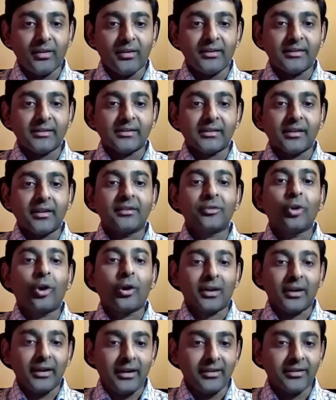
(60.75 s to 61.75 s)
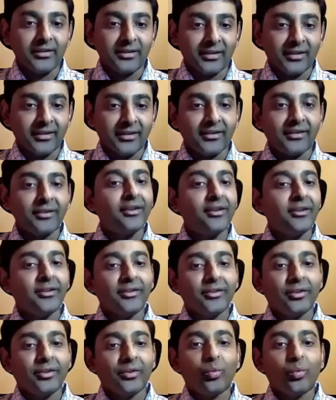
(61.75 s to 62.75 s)
is a thought leader,
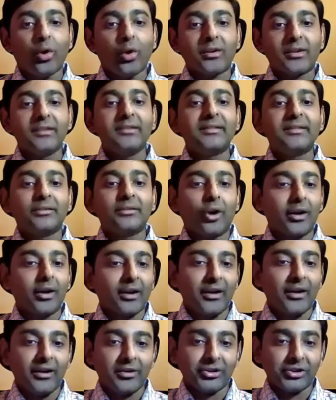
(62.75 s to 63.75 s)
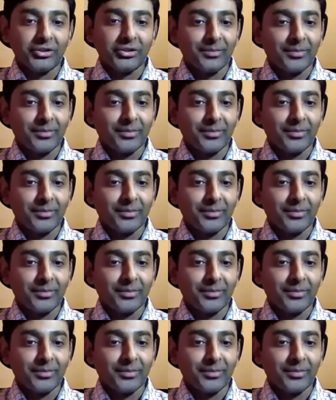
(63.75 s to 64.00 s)
or what is thought leadership?